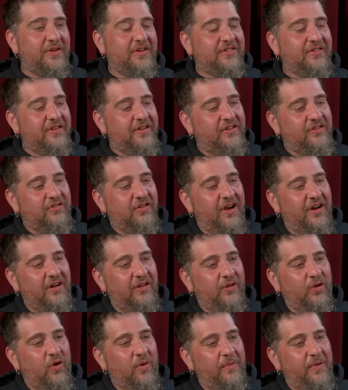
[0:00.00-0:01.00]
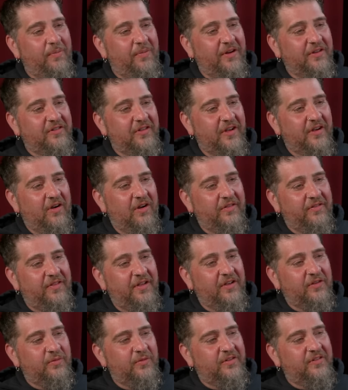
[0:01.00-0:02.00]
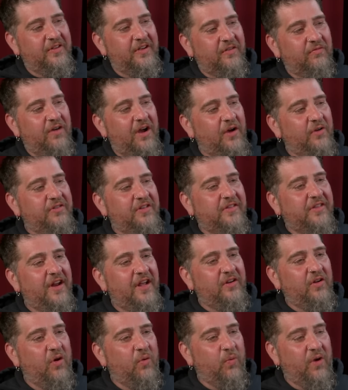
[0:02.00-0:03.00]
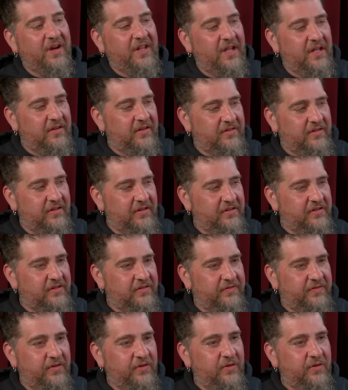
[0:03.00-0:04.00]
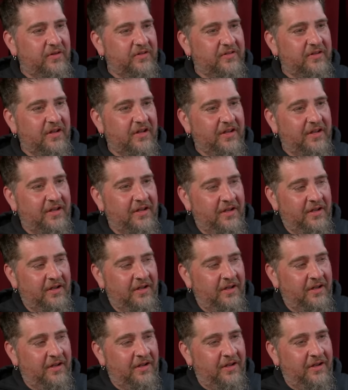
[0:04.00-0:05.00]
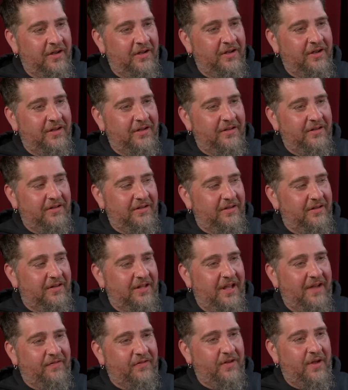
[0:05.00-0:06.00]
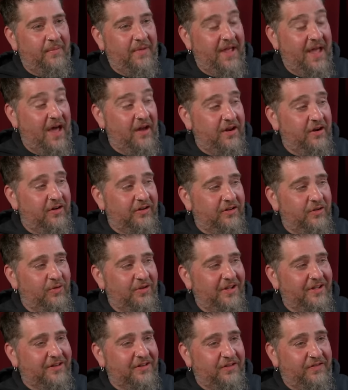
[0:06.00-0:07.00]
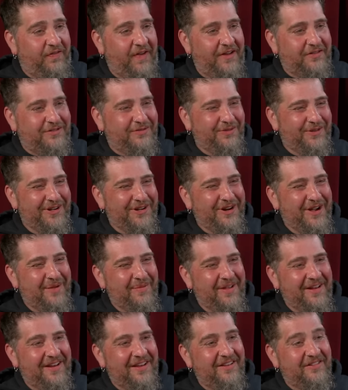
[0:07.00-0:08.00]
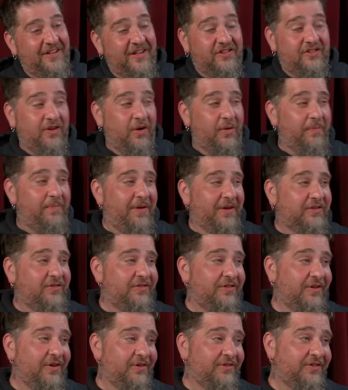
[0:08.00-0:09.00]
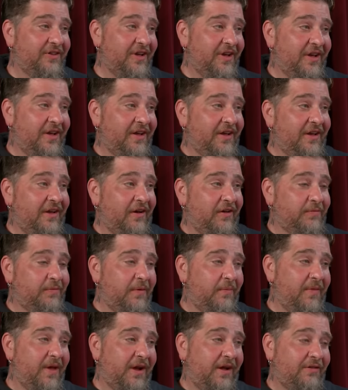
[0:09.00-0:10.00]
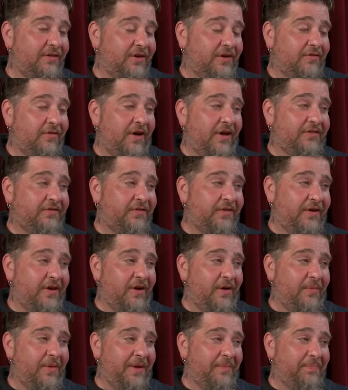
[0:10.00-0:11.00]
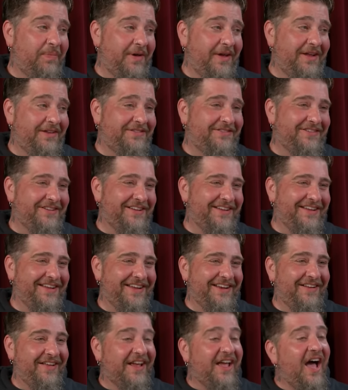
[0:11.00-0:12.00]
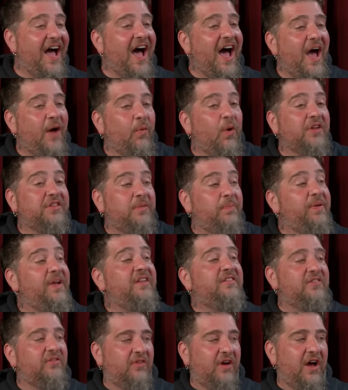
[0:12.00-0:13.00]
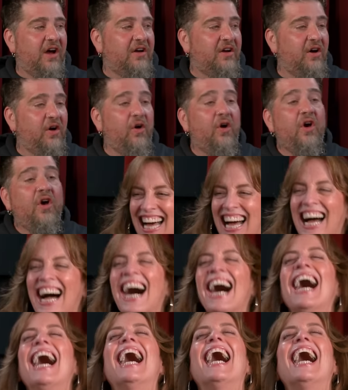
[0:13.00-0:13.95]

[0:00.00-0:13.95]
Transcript: he's, he's trying to lure me, but it's like on things where it's like, Rocco, it's not that I don't want to eat this delicious food. It's like in the after, I mean, out here like doing like this festival, you know what I mean? And he's like showing me pictures. He goes, Here's me making the crust for the homemade pizza. You're like, I want the pizza, Rocco. You're